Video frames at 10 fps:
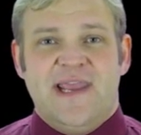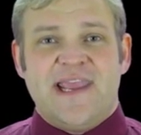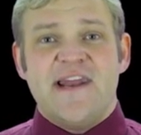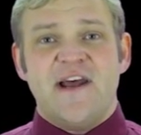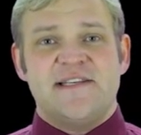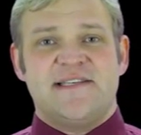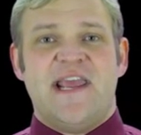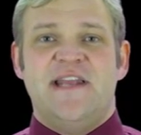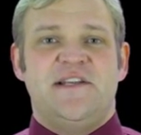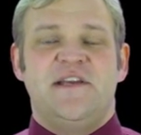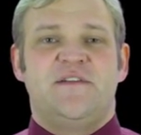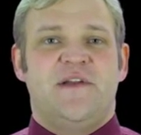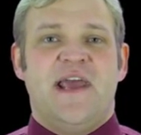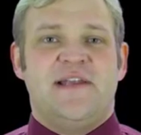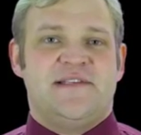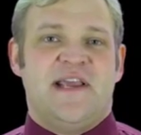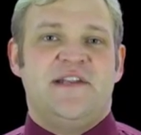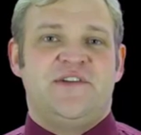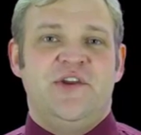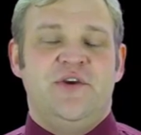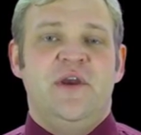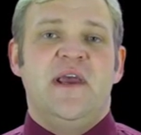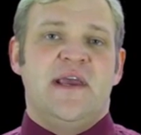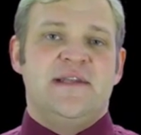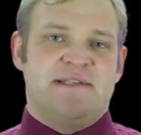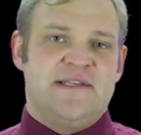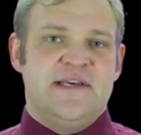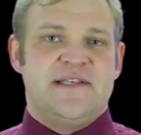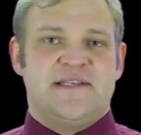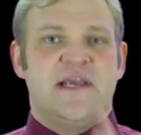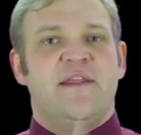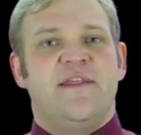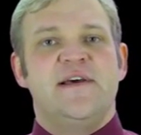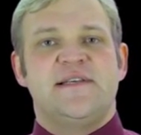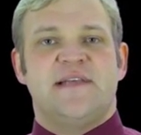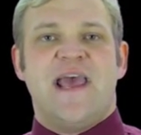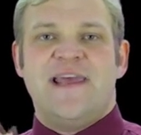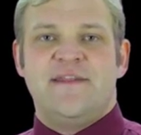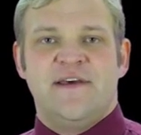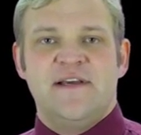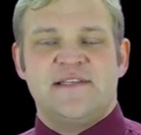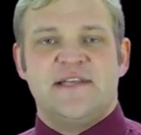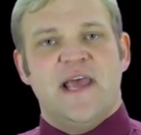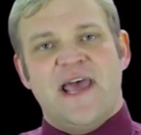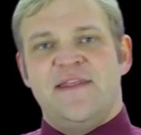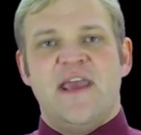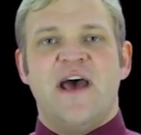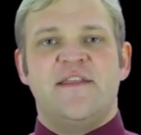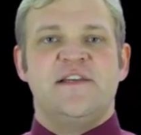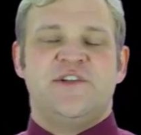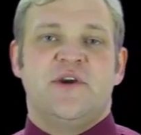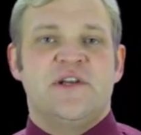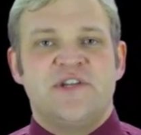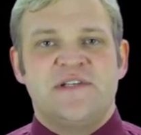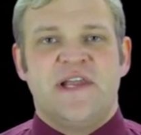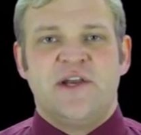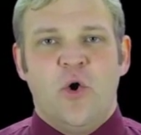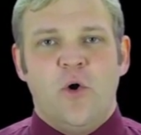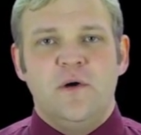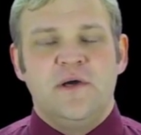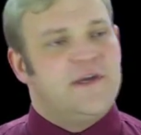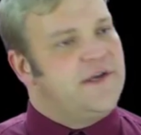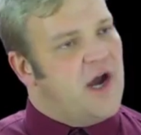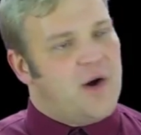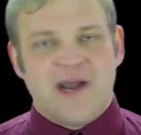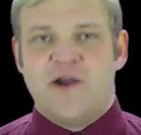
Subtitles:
Can I stand here today and say to you, it's this, and the others you can just ignore? No, I